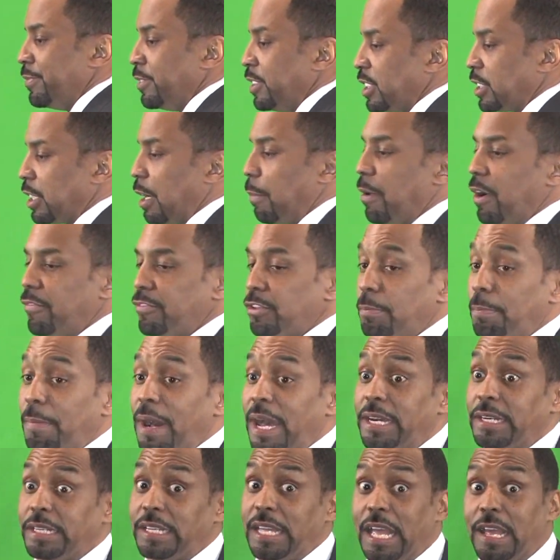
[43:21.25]
Some of you
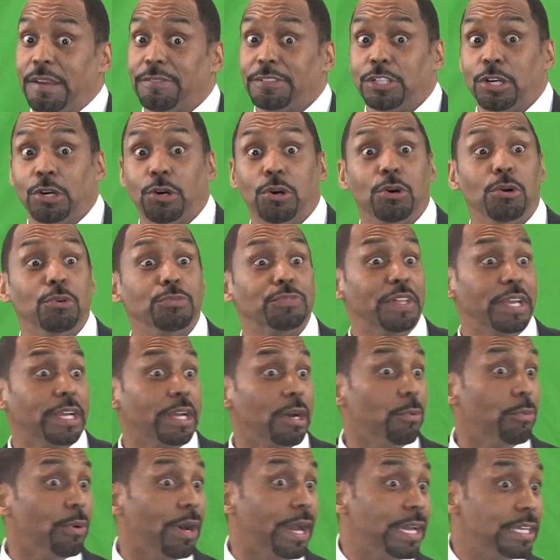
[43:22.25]
might have given the whole thing
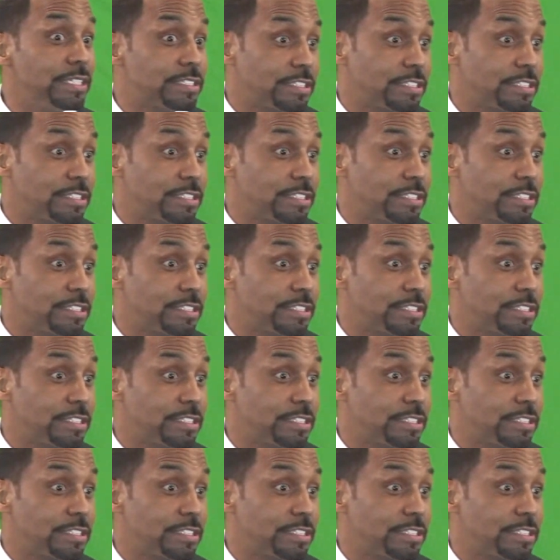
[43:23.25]
away.